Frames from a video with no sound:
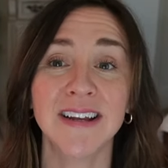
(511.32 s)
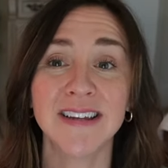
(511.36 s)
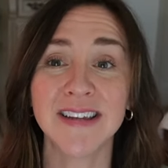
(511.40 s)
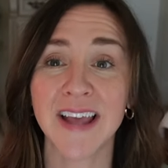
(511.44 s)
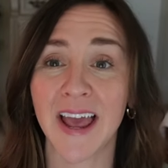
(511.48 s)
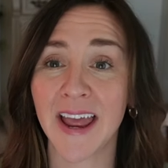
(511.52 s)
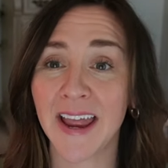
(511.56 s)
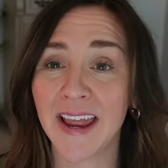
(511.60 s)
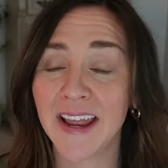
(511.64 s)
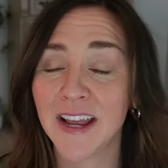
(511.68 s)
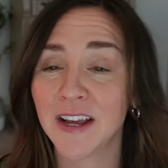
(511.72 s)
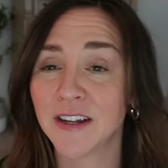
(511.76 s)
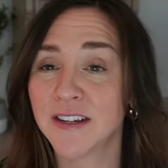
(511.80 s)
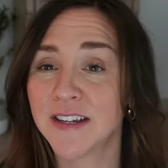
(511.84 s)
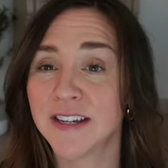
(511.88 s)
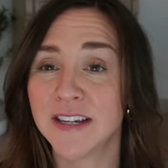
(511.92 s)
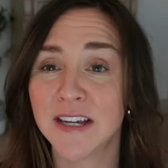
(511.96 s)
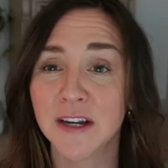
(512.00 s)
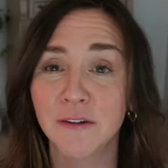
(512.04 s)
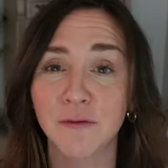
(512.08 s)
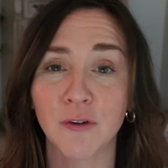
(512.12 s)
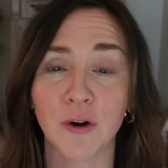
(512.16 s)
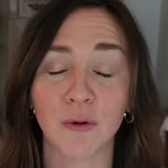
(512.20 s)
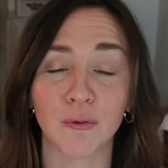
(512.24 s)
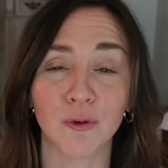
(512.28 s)
take to
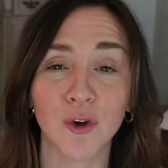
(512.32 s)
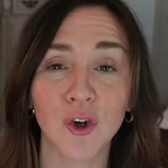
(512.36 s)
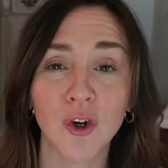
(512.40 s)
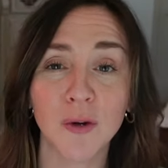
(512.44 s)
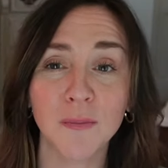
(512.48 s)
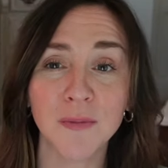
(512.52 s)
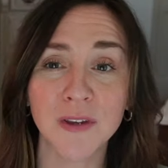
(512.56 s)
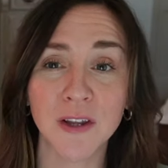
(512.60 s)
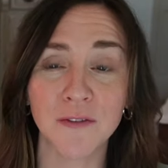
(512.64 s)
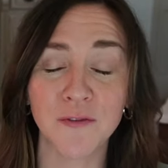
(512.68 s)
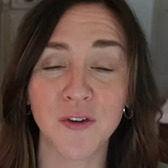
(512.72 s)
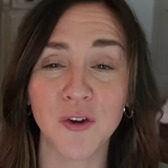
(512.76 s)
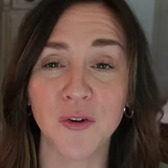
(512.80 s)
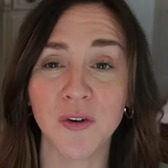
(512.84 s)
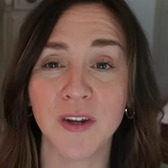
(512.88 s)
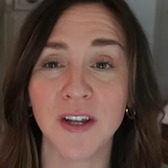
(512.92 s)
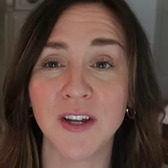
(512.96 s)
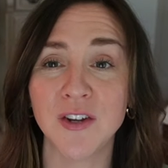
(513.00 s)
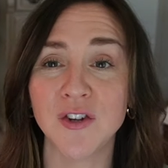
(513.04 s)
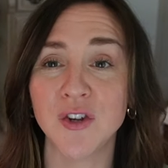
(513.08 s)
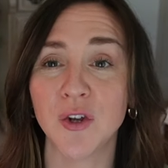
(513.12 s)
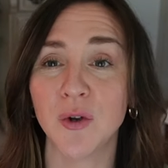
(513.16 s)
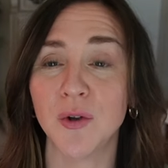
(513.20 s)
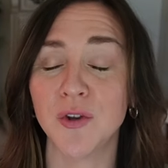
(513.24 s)
different rooms if you need to.